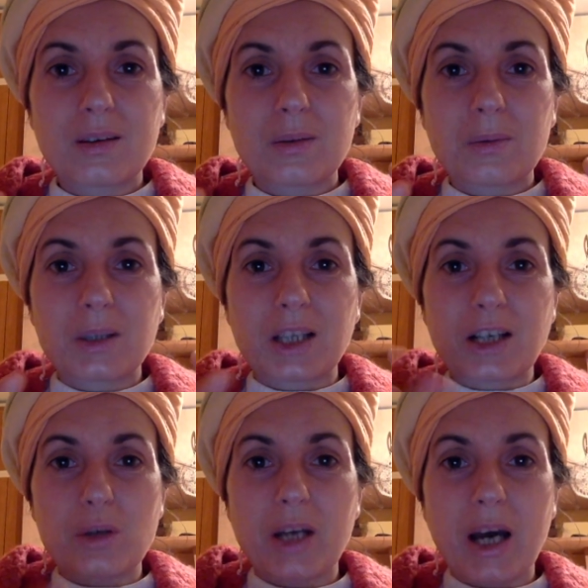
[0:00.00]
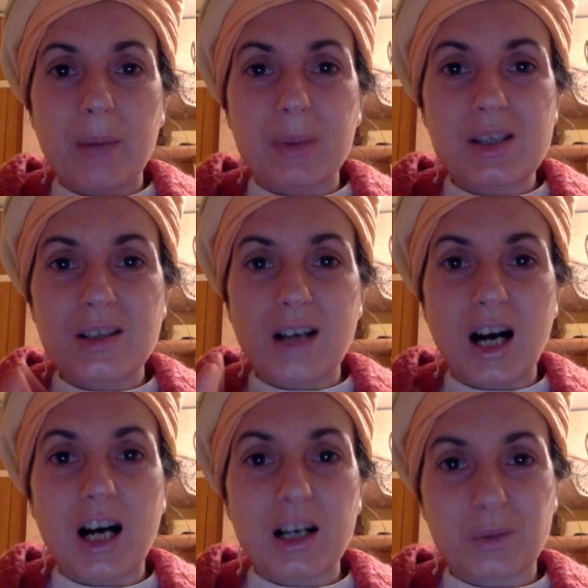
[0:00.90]
what actually happens in the
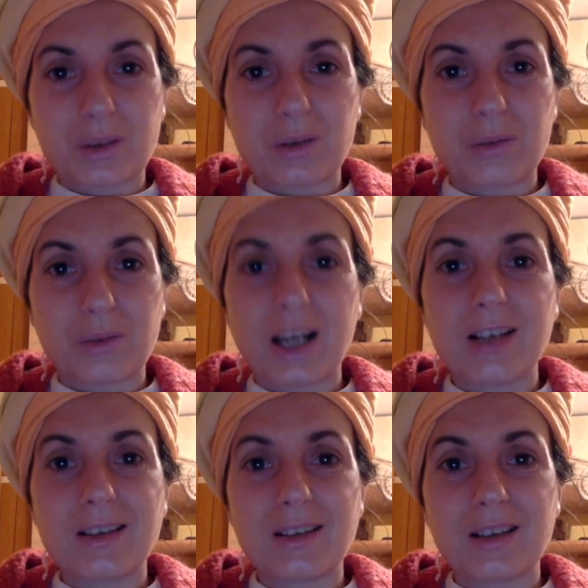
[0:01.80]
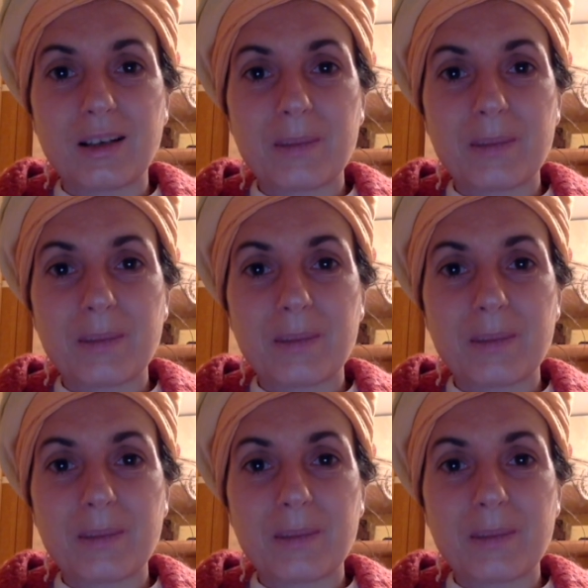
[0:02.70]
hardware of reality.